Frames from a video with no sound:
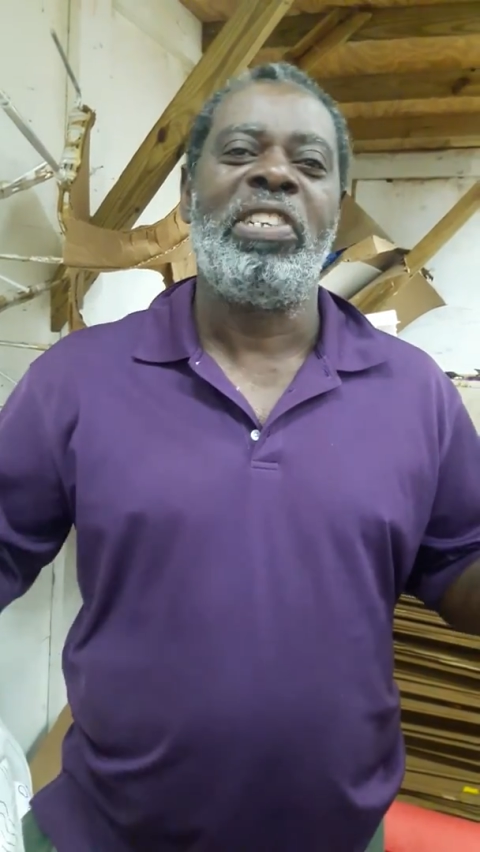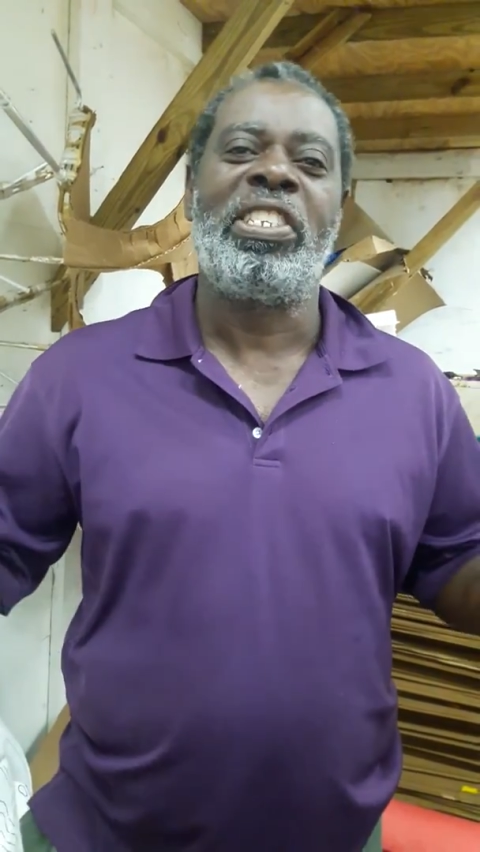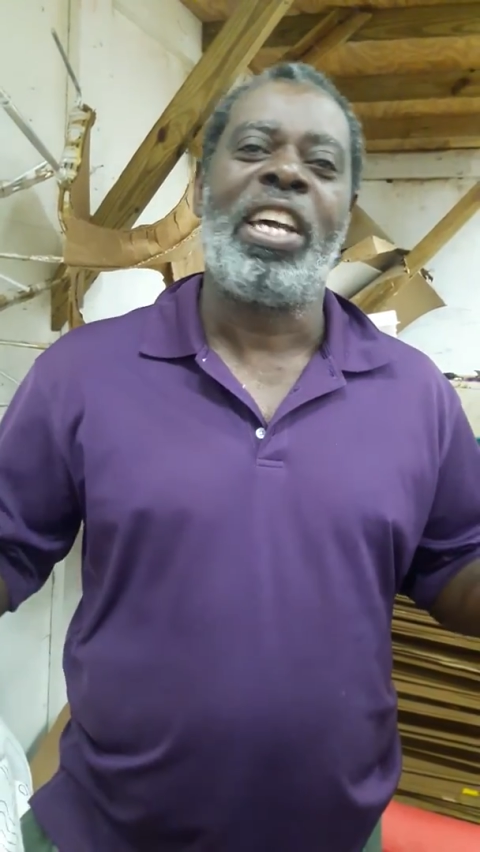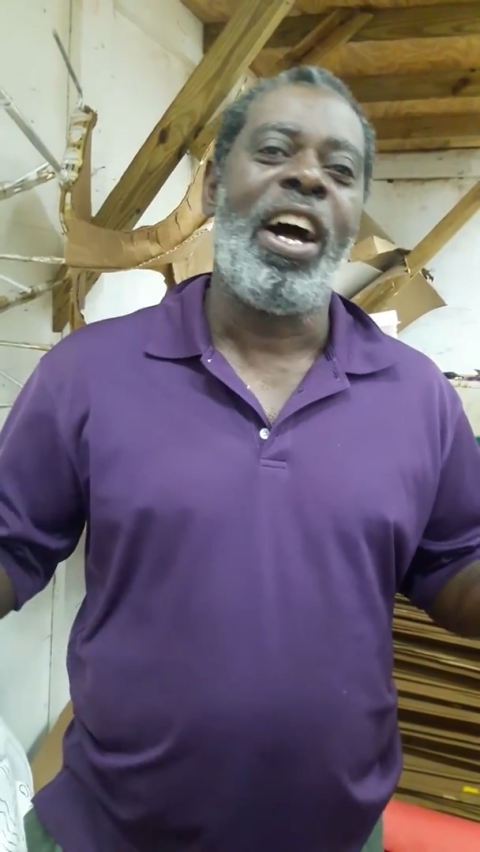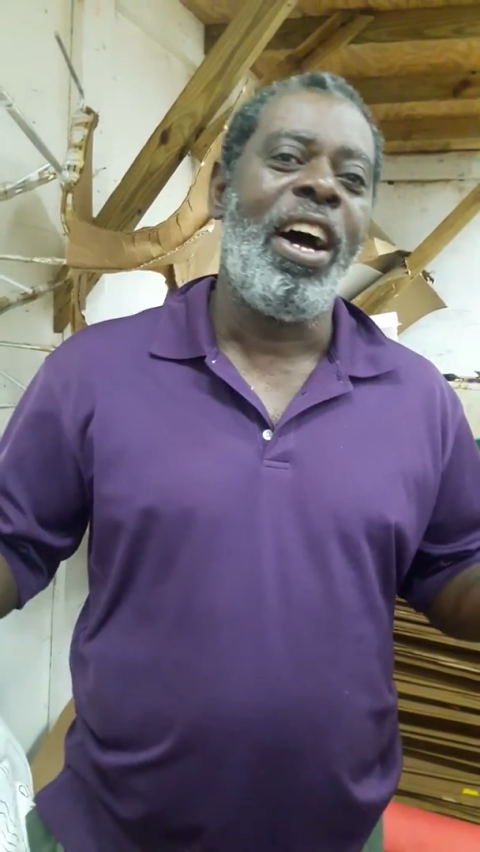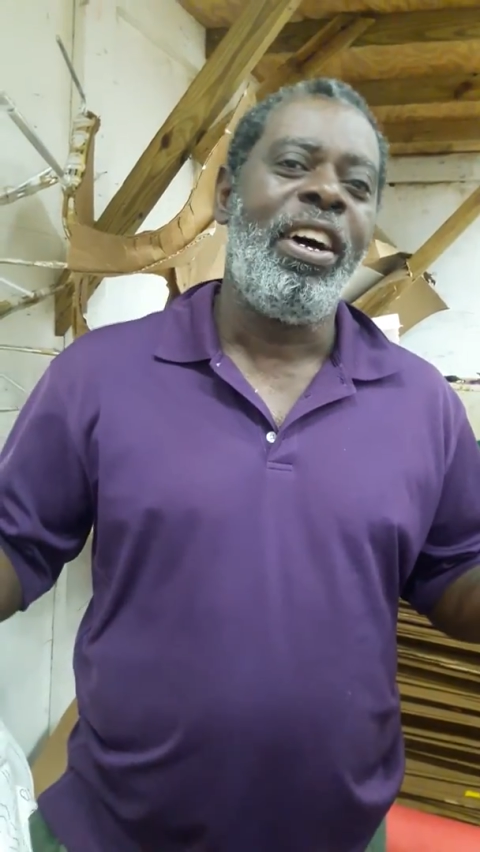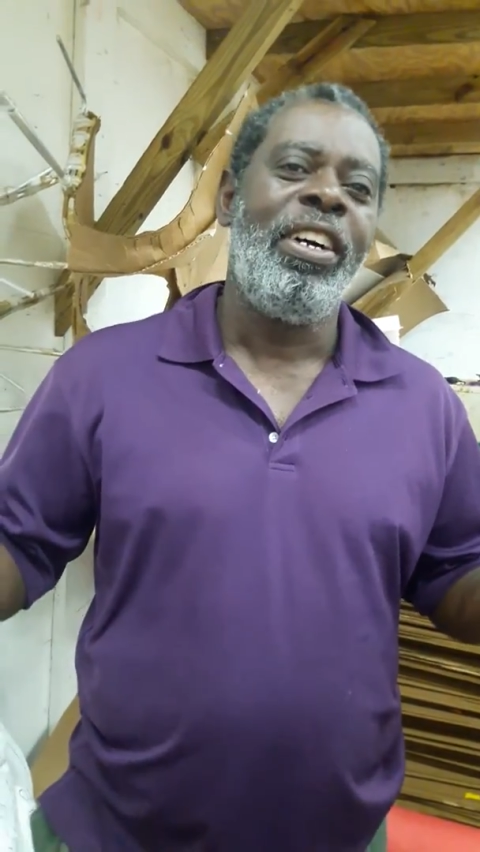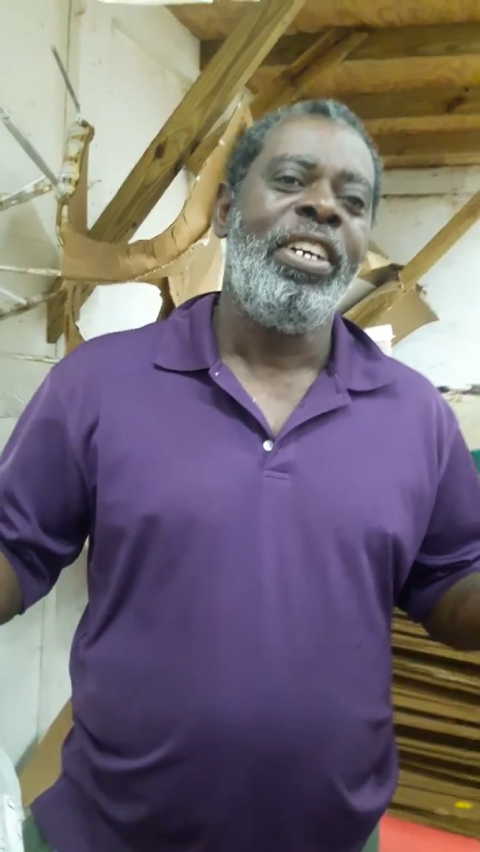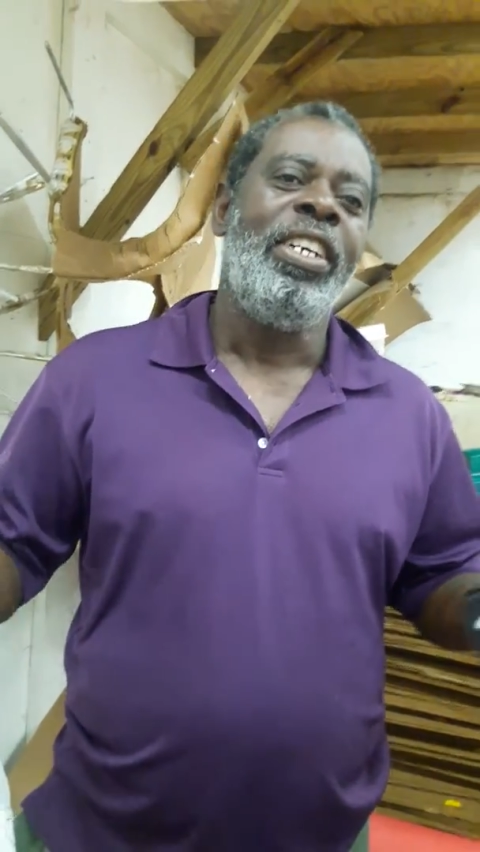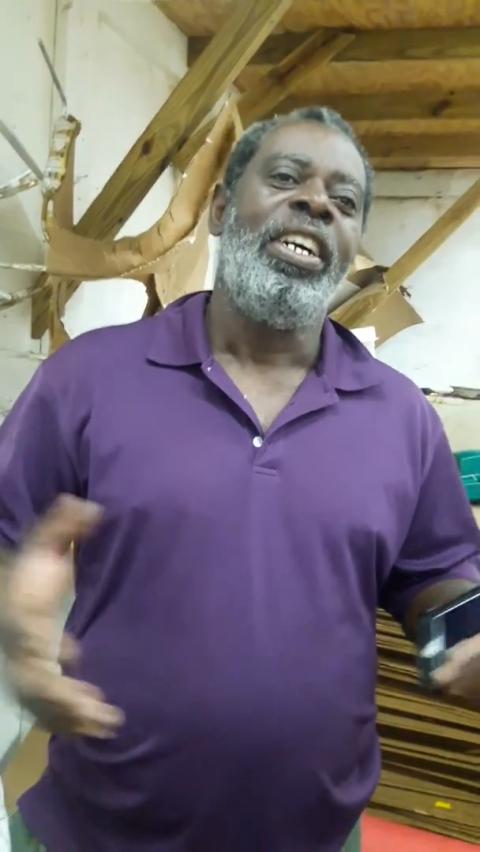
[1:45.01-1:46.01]
ska,
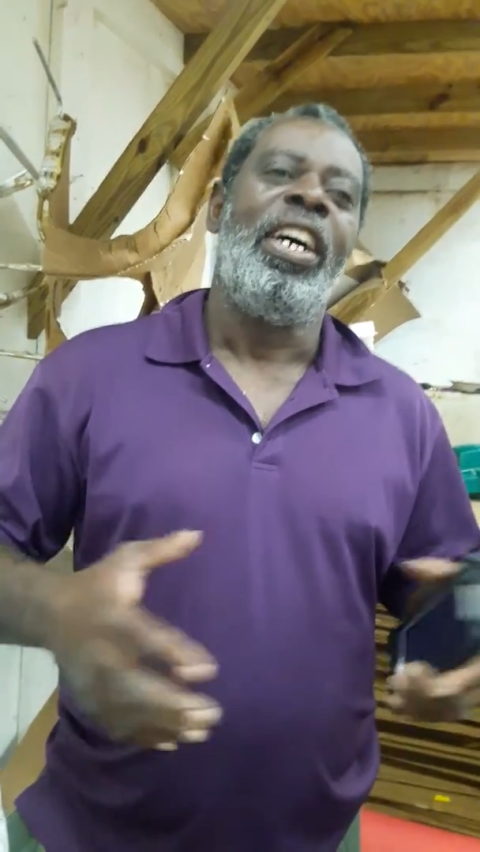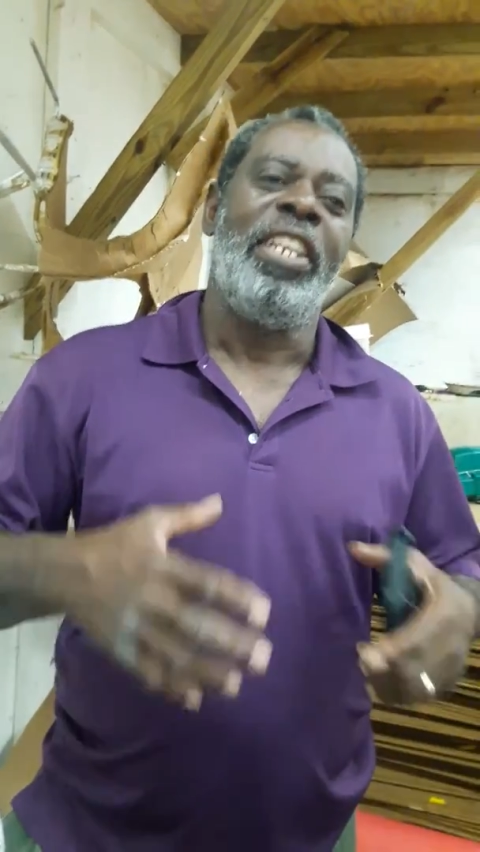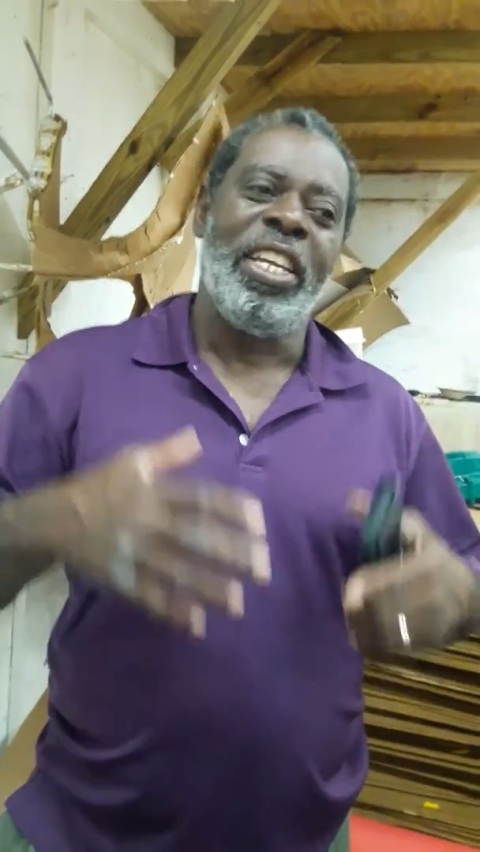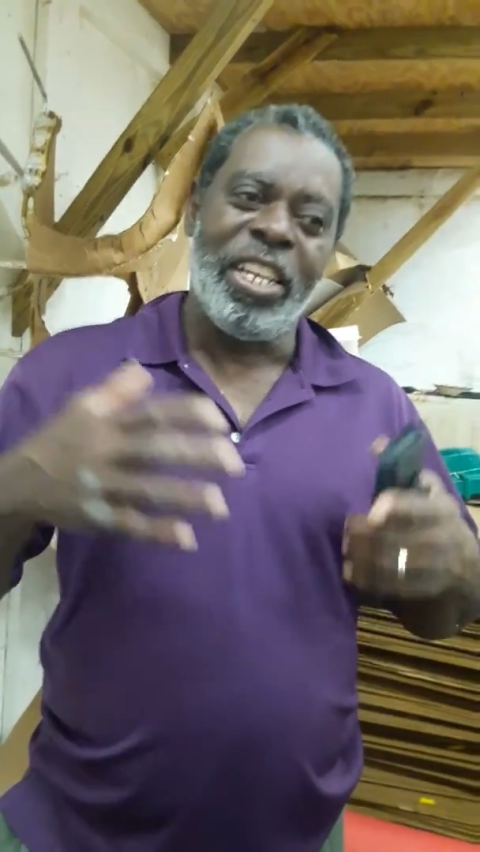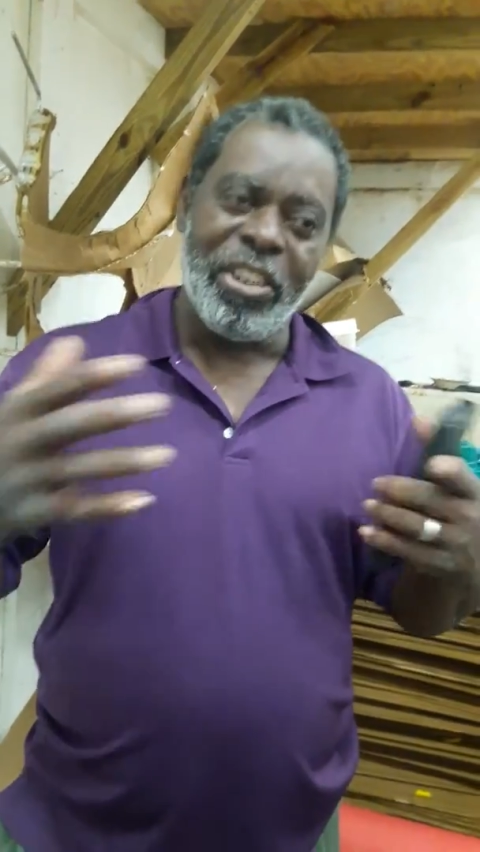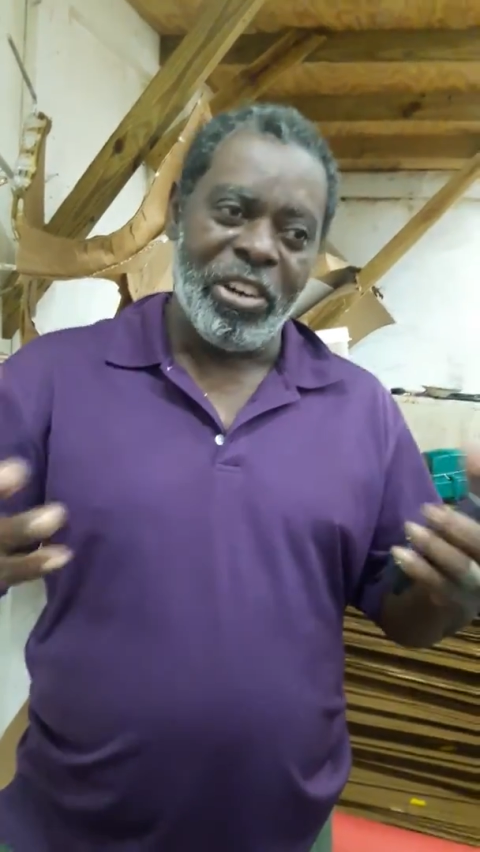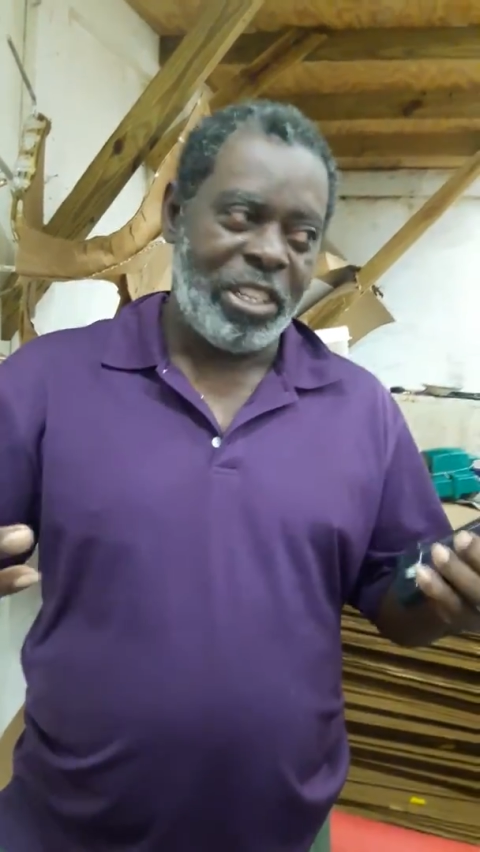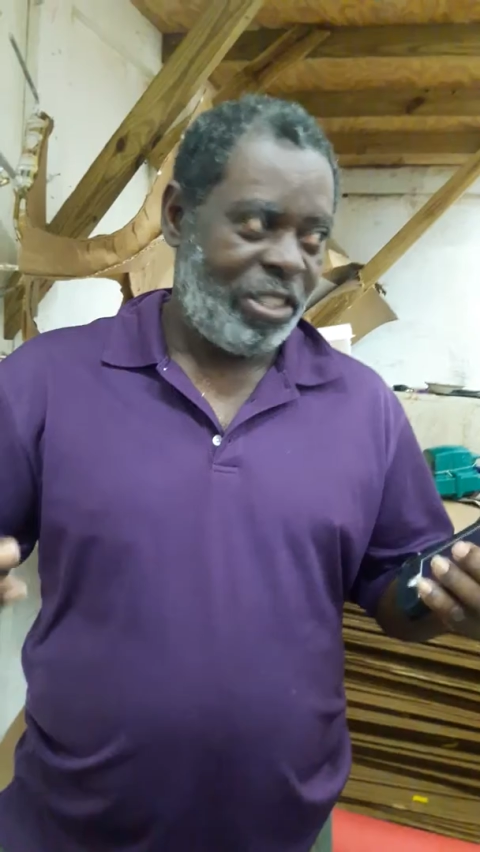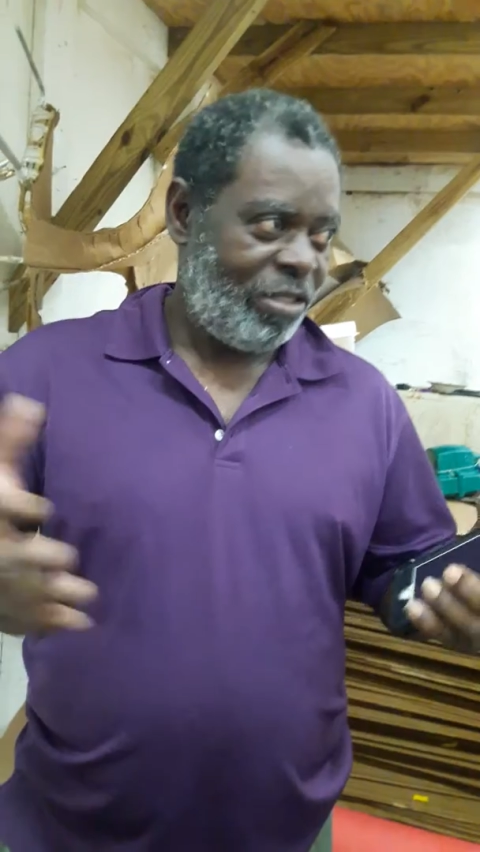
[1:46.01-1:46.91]
and they got